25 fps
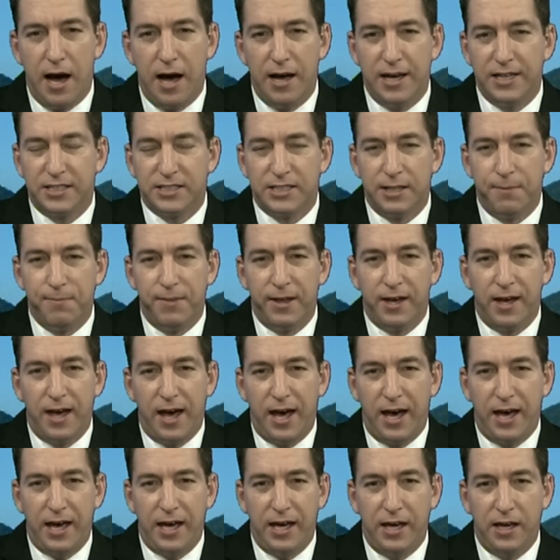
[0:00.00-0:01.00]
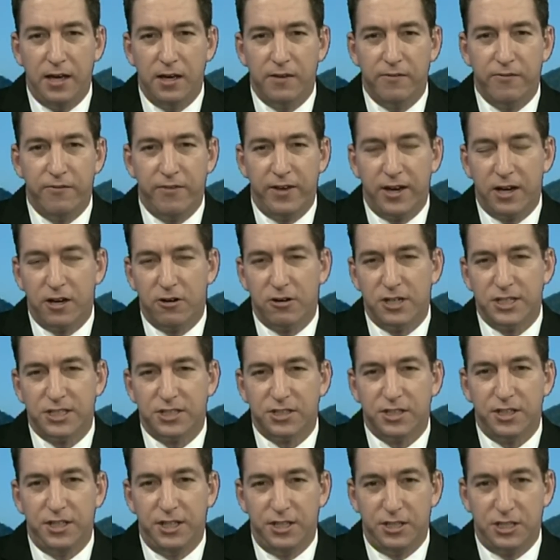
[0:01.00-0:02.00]
It's something I
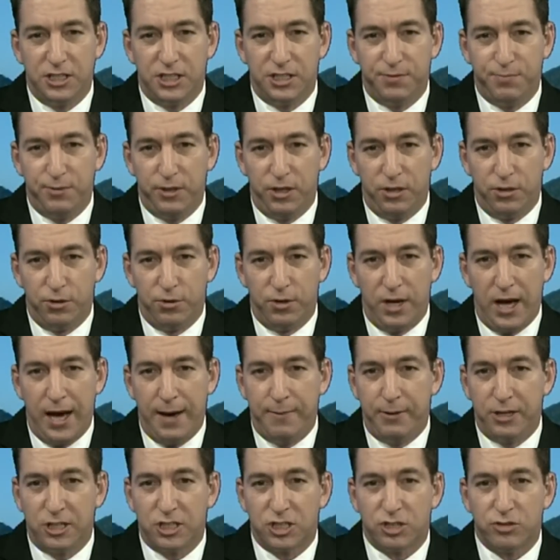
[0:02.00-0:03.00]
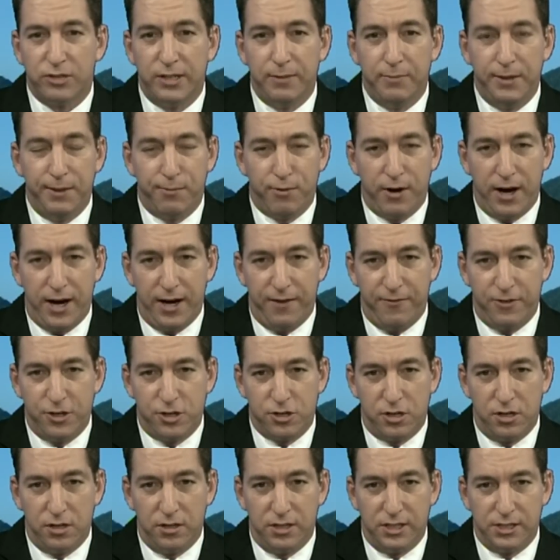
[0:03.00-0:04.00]
vigorously dispute. I'm extremely proud of the
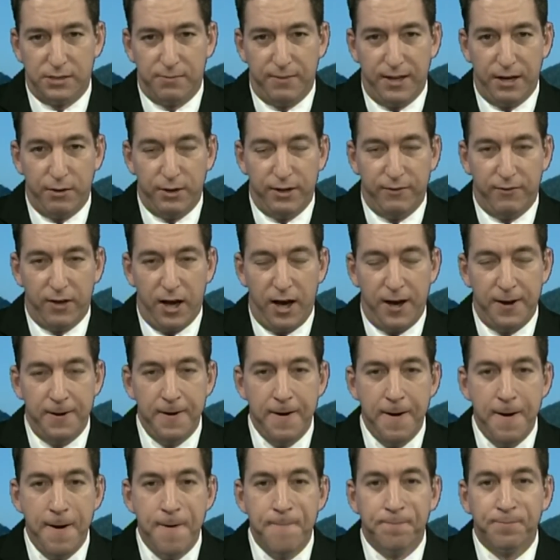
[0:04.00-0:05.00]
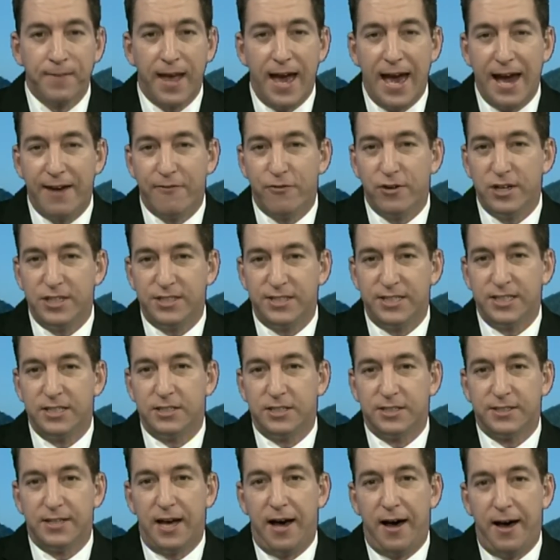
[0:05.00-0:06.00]
journalism that we've done. Every
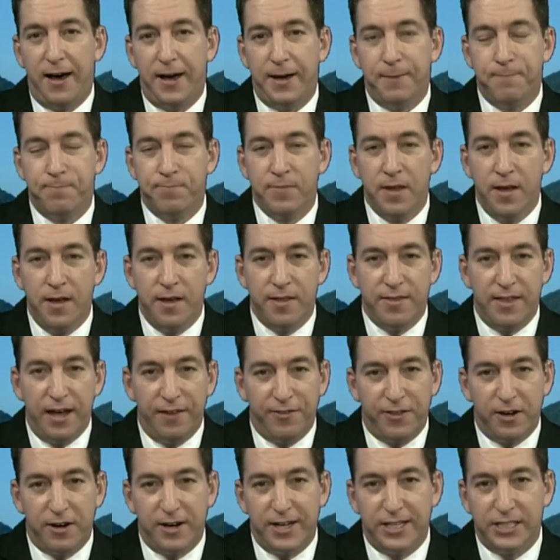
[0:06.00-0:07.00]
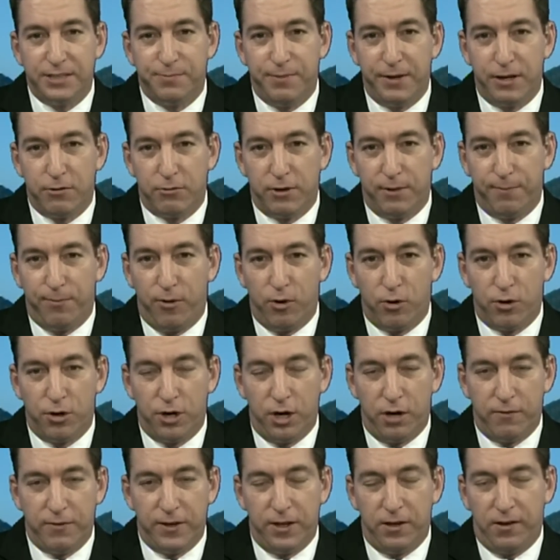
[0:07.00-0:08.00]
single time that there has been a
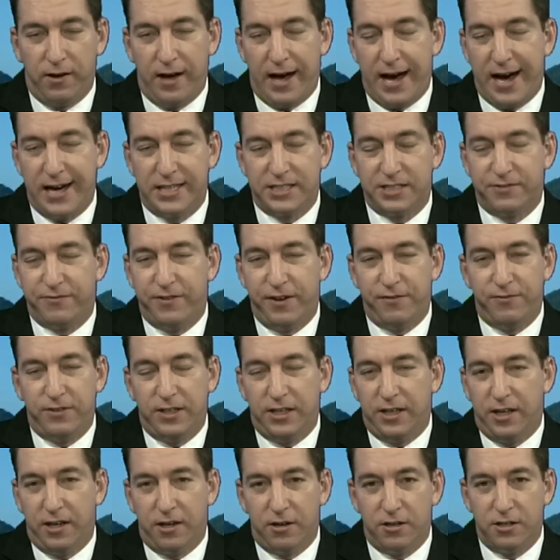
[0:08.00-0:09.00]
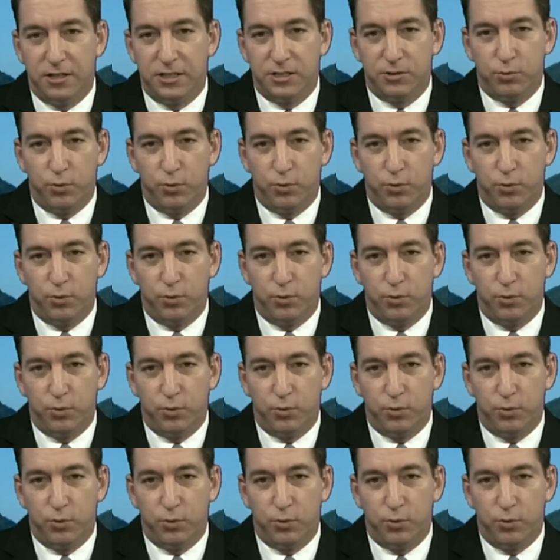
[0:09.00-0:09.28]
report over the last fifty years